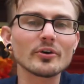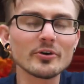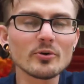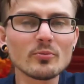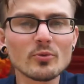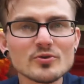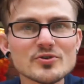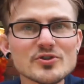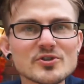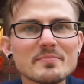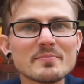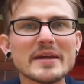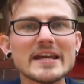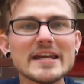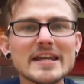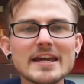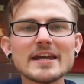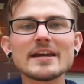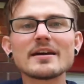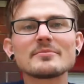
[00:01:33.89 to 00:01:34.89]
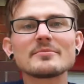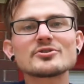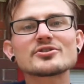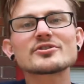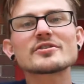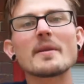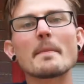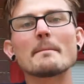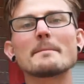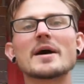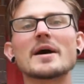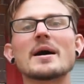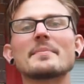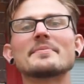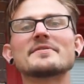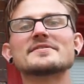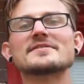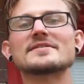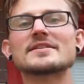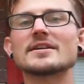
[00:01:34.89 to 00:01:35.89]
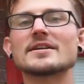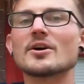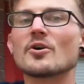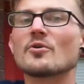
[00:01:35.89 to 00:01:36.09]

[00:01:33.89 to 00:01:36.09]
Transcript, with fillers: no more speaking, I'm just gonna pop this thing